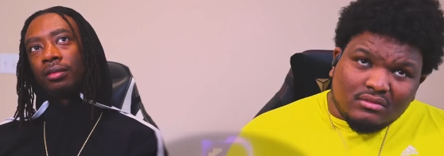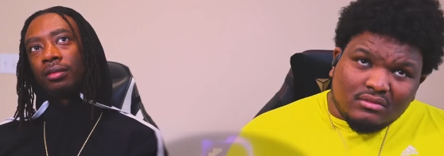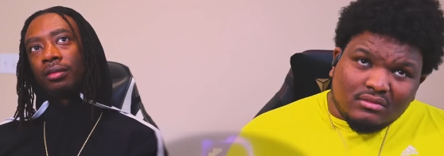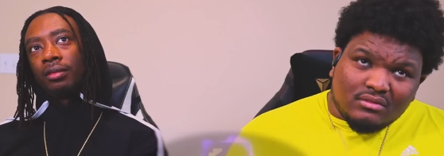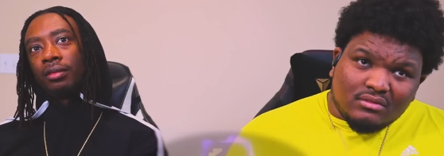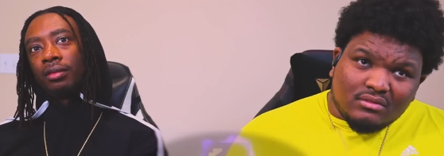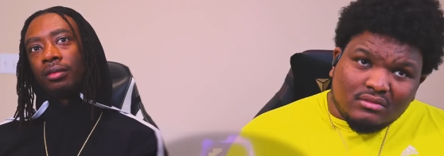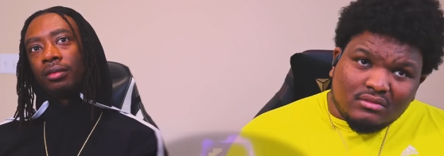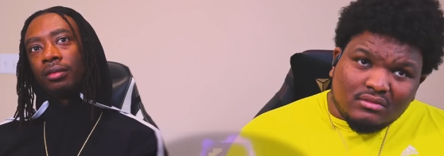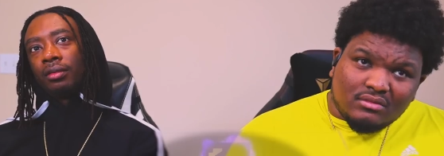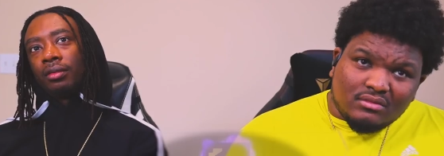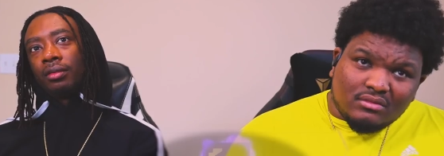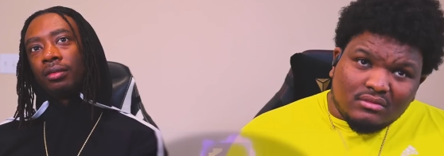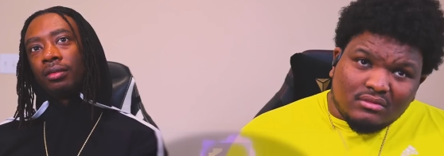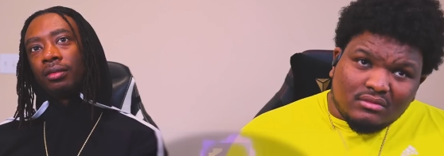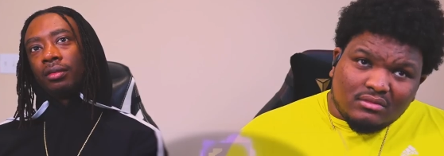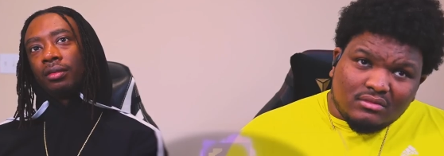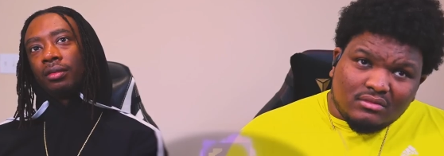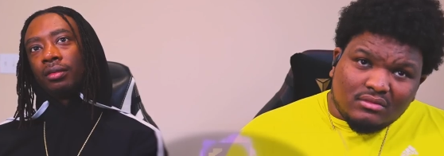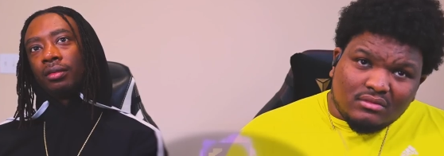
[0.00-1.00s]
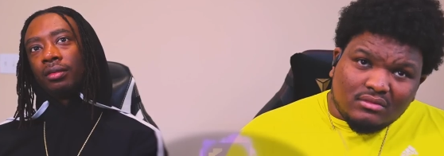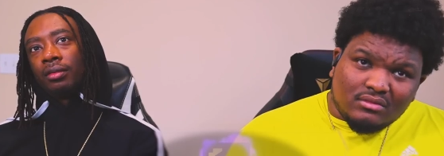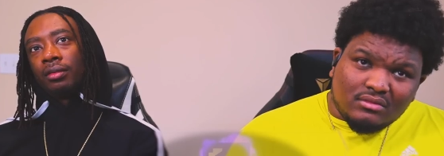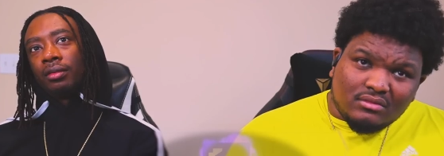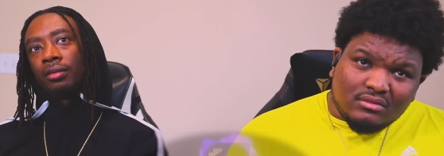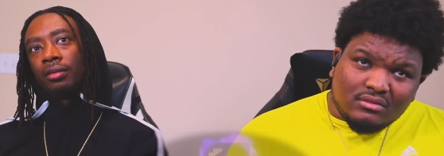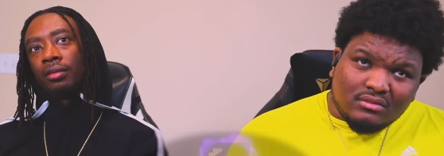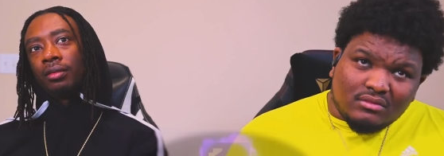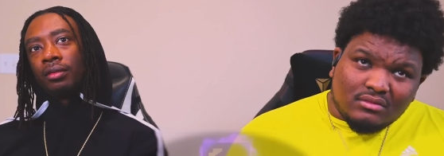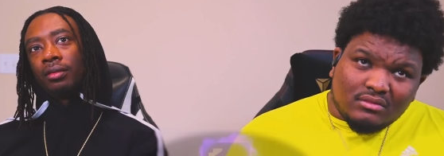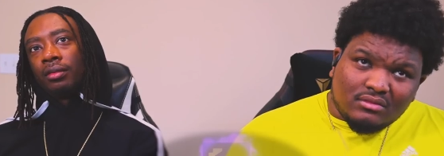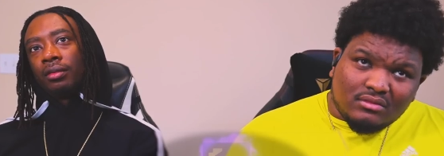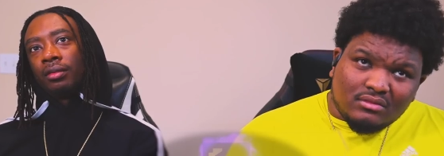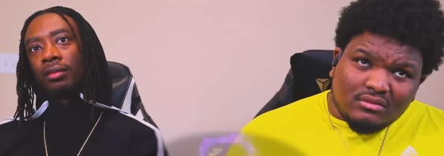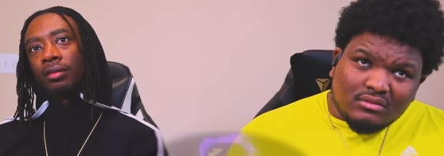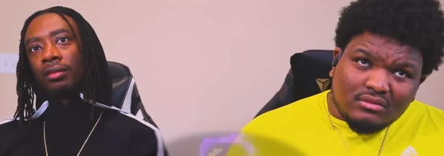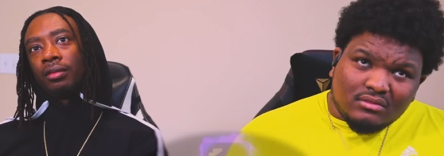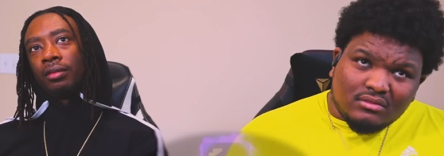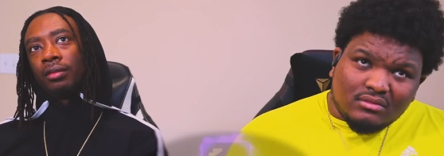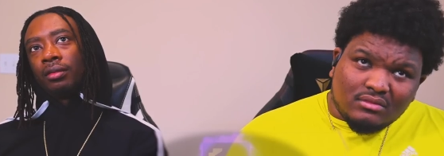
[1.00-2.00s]

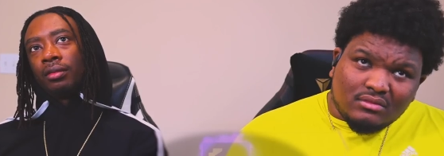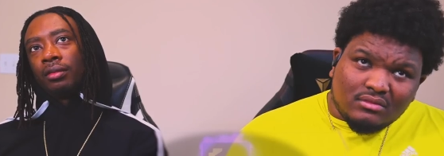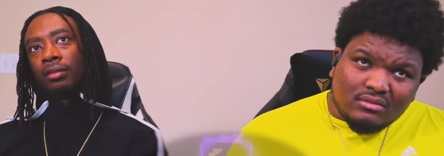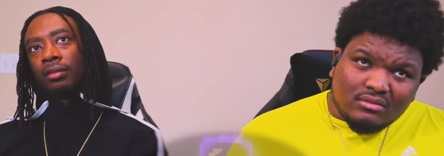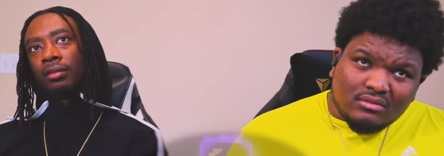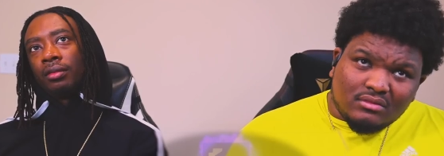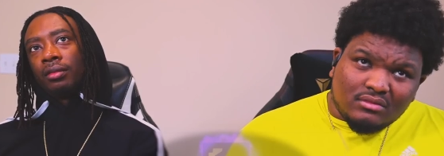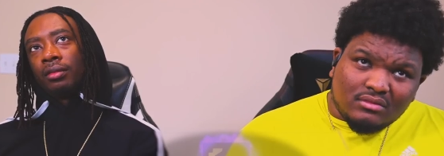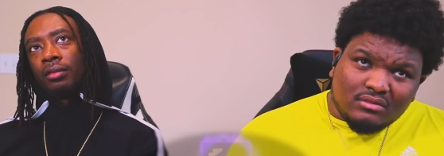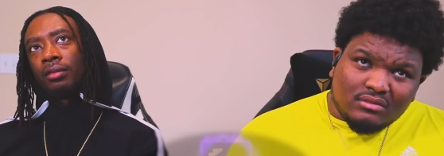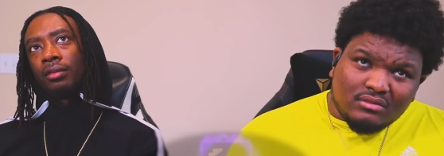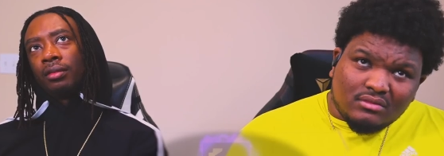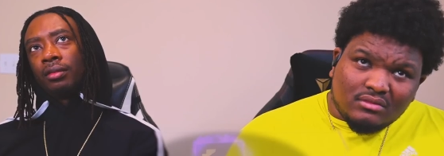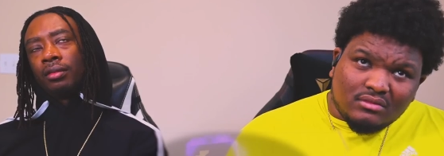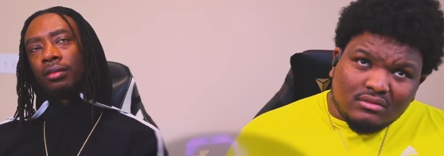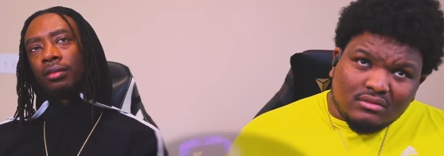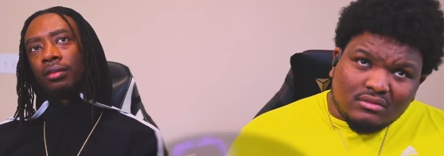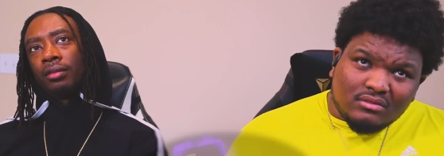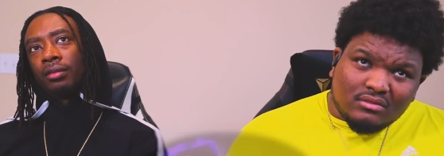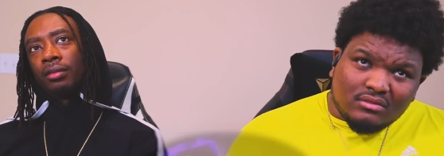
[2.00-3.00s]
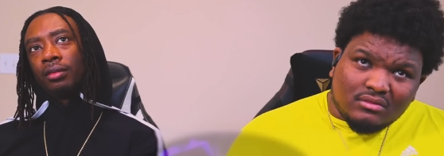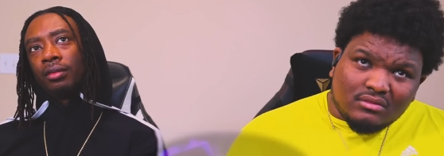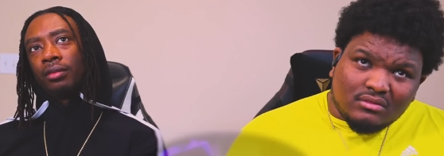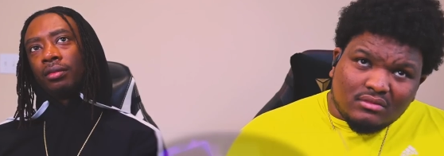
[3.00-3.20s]
Nobody speaks.